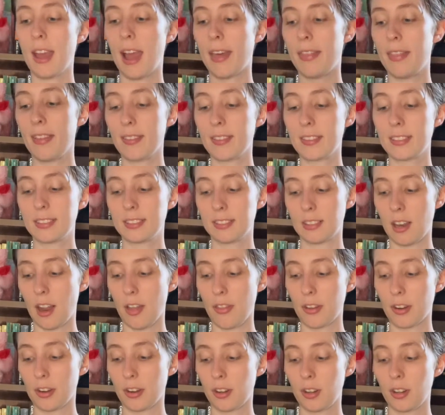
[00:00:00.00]
I think this is
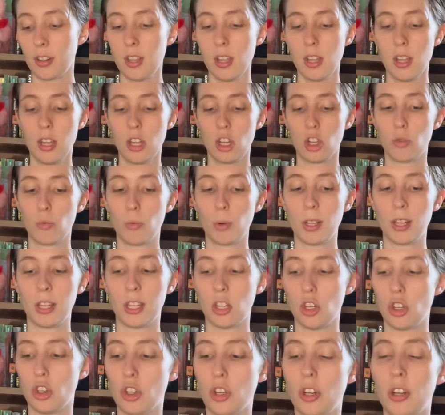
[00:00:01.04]
another really
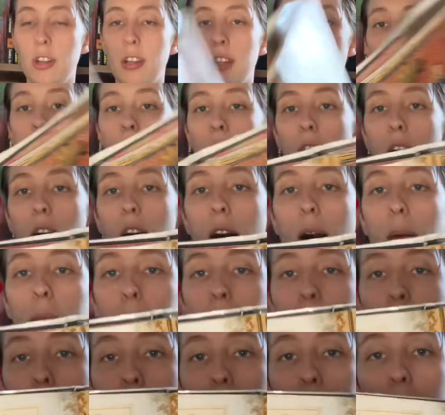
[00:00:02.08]
good
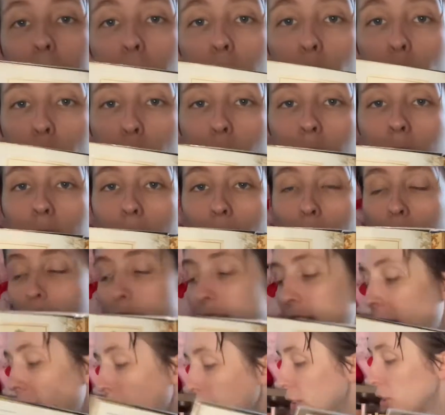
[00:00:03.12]
entry-level
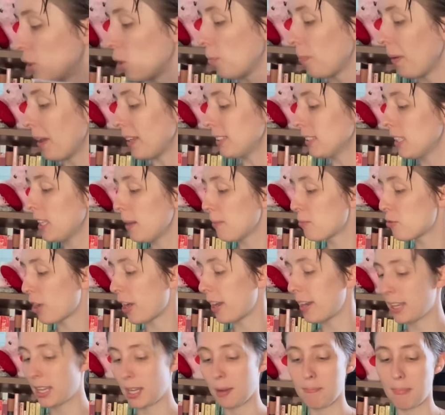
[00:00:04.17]
stuff. So basically, I'm
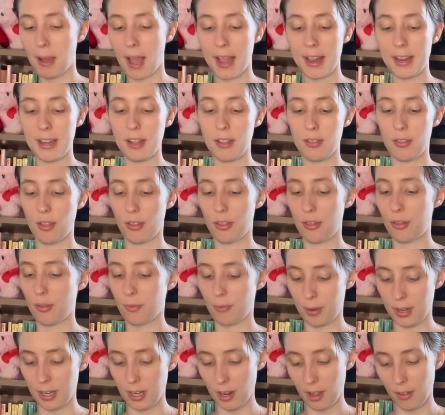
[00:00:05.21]
trying to combine the
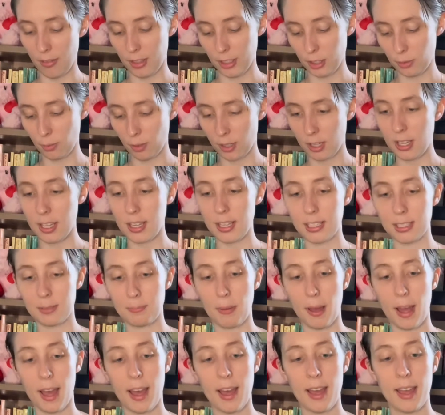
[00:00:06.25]
three. This one is
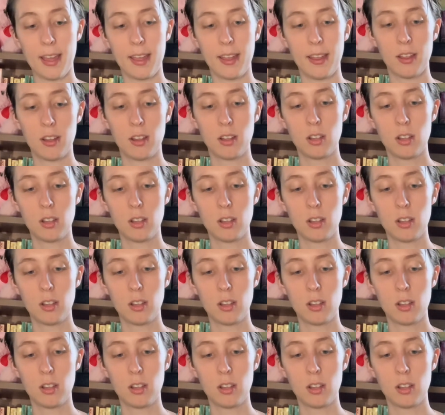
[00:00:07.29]
by...